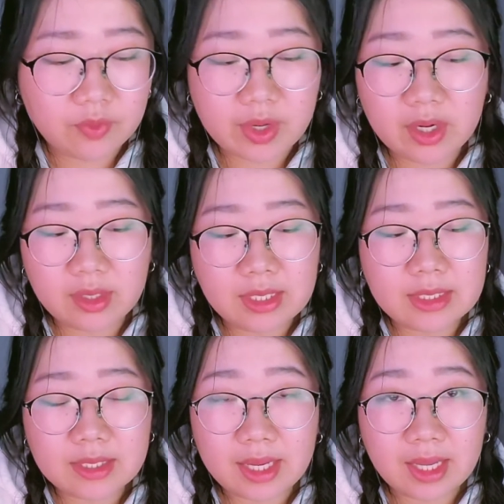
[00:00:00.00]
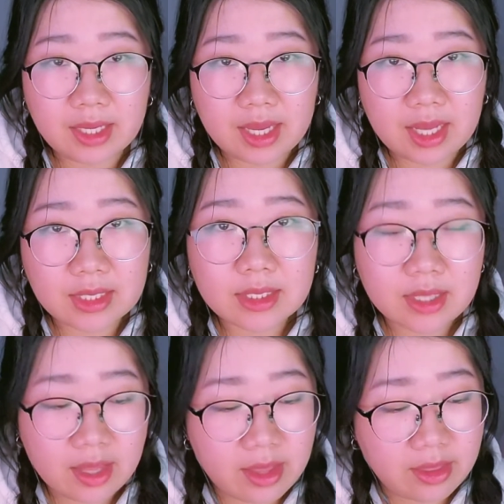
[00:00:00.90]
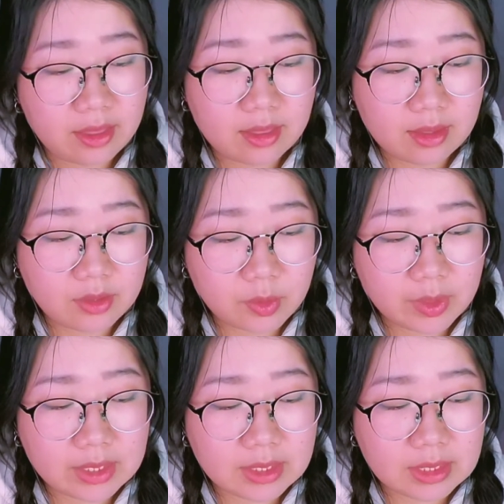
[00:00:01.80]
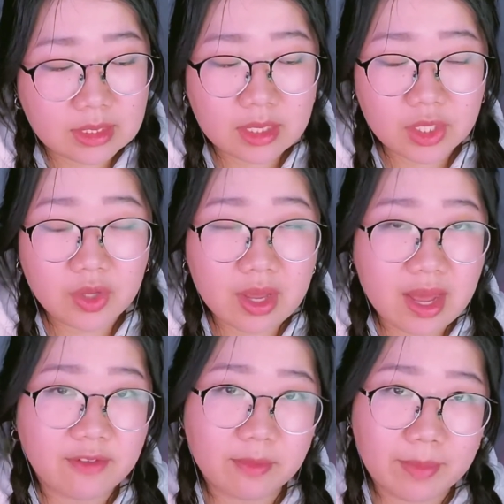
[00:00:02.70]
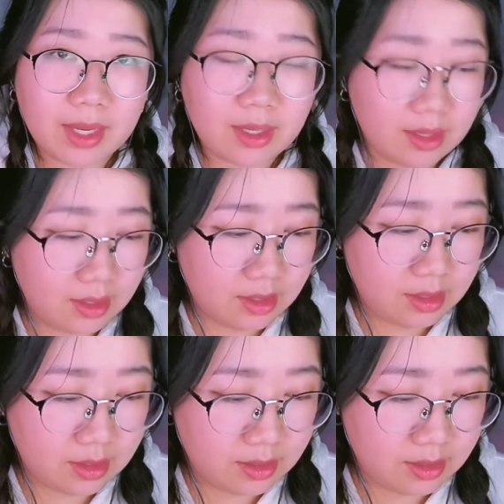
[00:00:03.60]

You rarely second-guess the choices that you have made.